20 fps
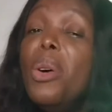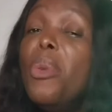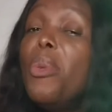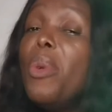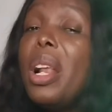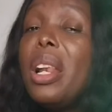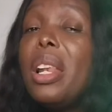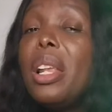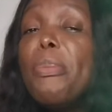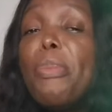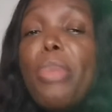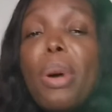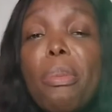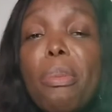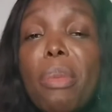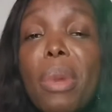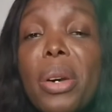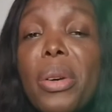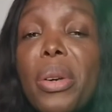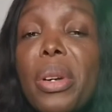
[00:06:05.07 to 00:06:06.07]
When the
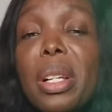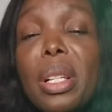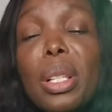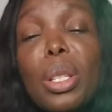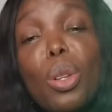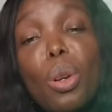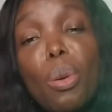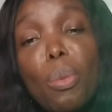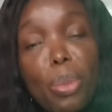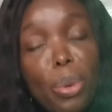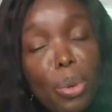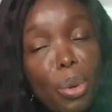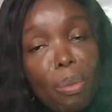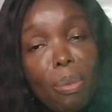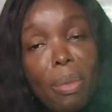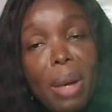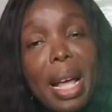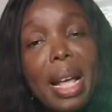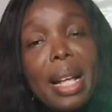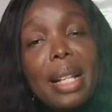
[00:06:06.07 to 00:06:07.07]
bone marrow is
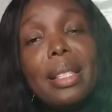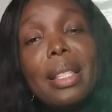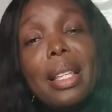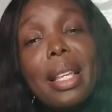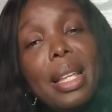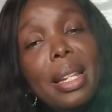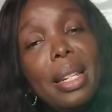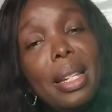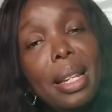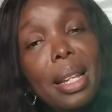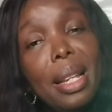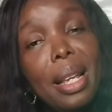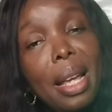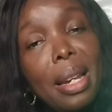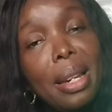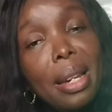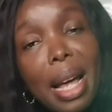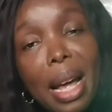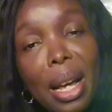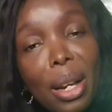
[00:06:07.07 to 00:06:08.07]
compromised in
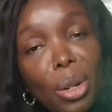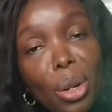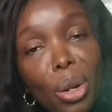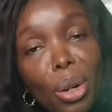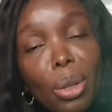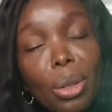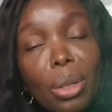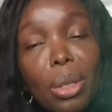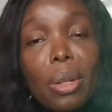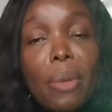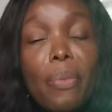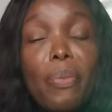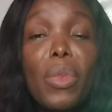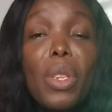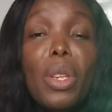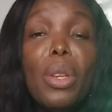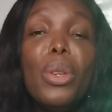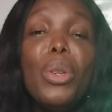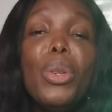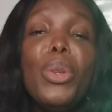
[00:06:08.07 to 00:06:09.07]
an adult,
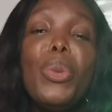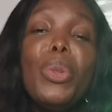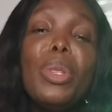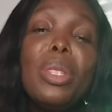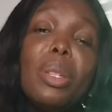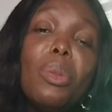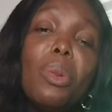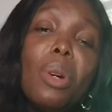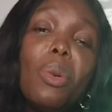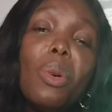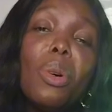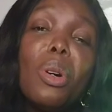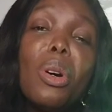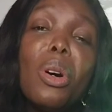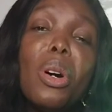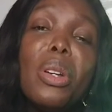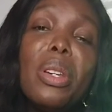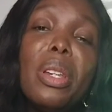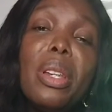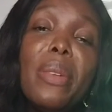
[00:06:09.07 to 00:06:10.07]
you see what we
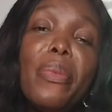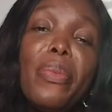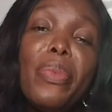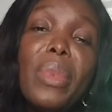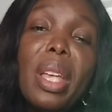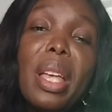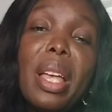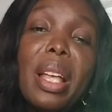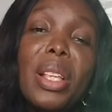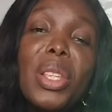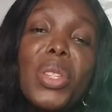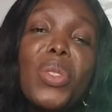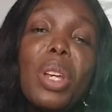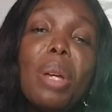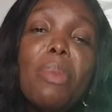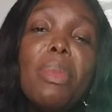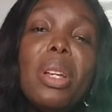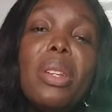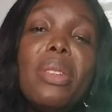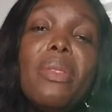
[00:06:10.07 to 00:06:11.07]
call
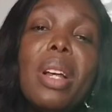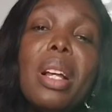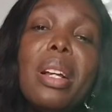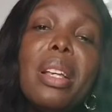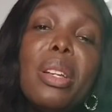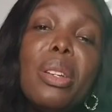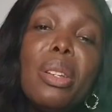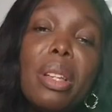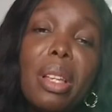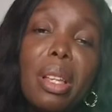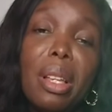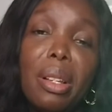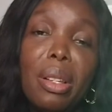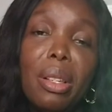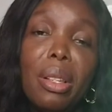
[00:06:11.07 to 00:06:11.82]
extramedullary